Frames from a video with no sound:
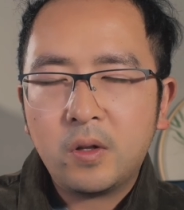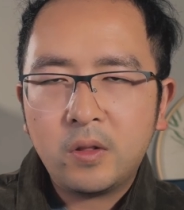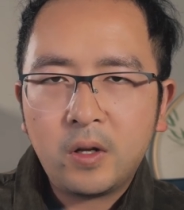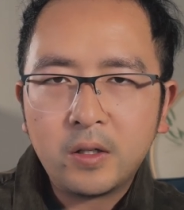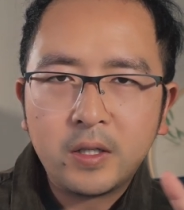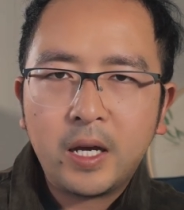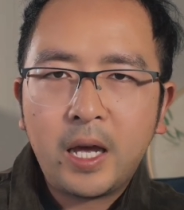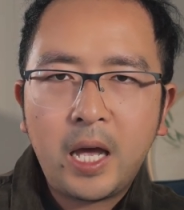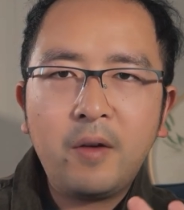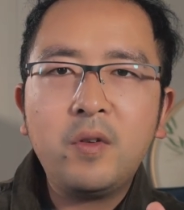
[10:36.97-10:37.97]
not a
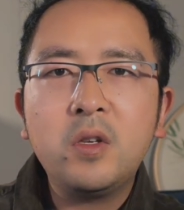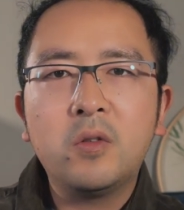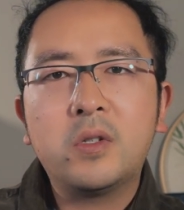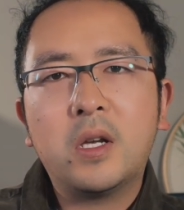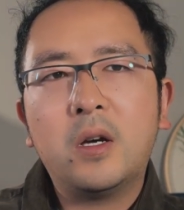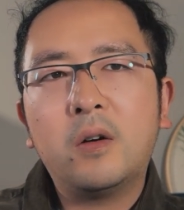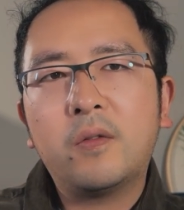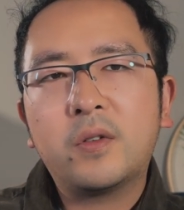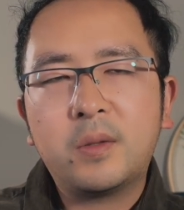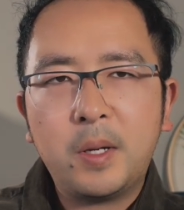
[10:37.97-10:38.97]
heavy user
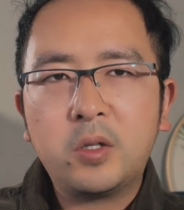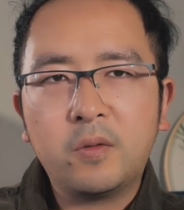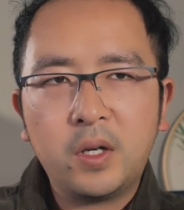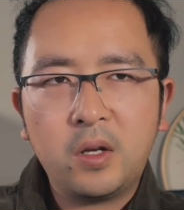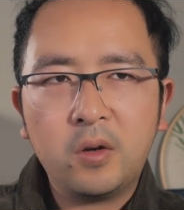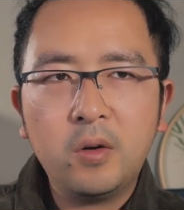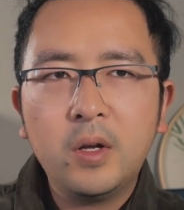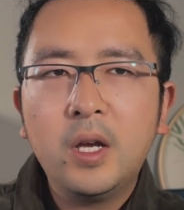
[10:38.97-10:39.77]
of spatial video,